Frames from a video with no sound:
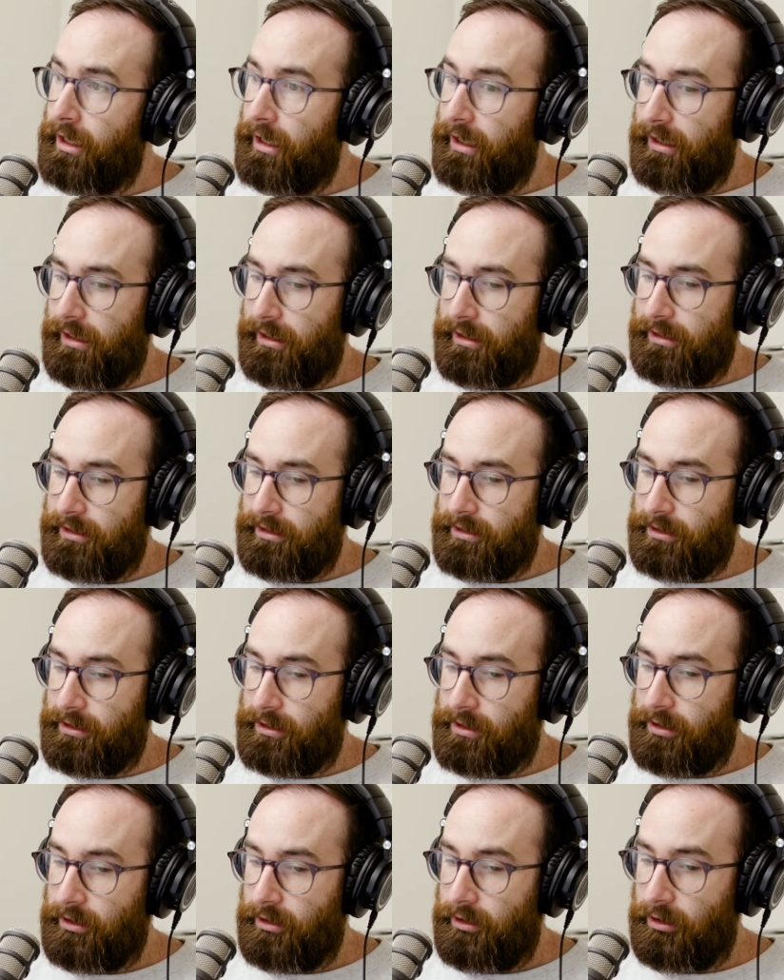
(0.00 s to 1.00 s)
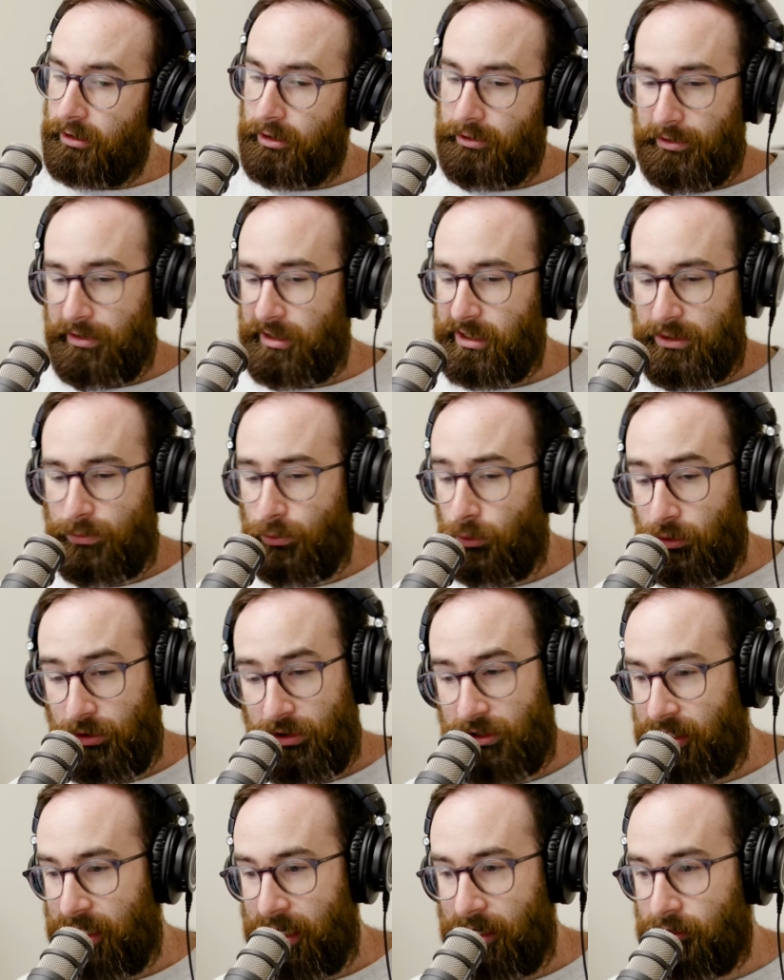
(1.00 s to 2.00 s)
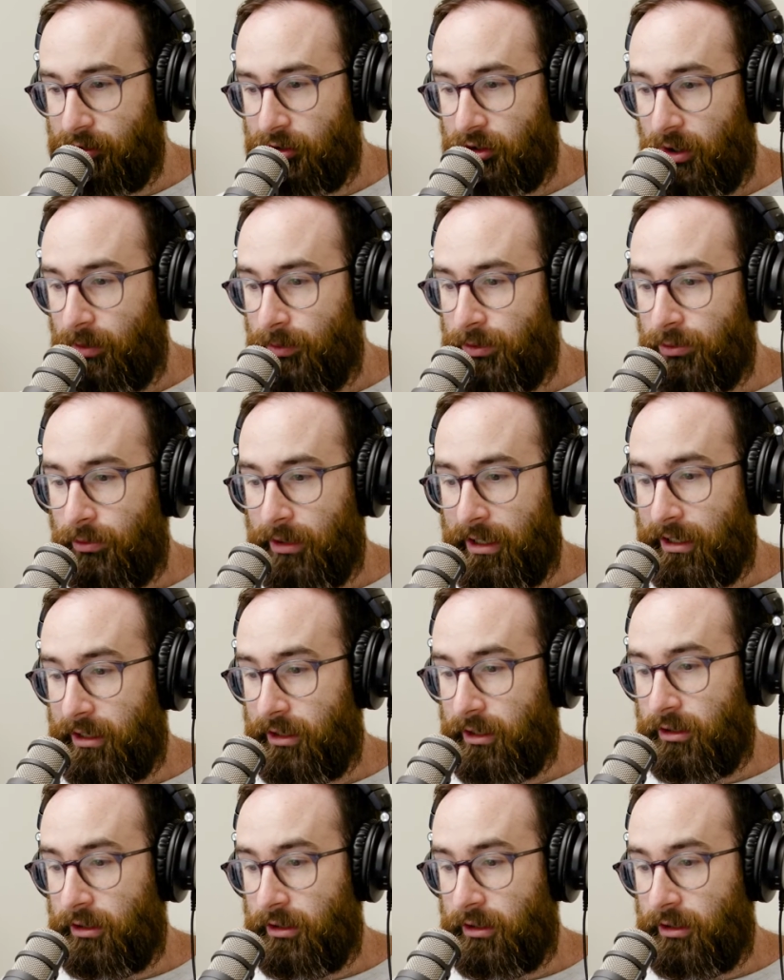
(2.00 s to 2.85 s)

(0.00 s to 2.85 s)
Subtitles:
And a lot of these smaller scale jobs where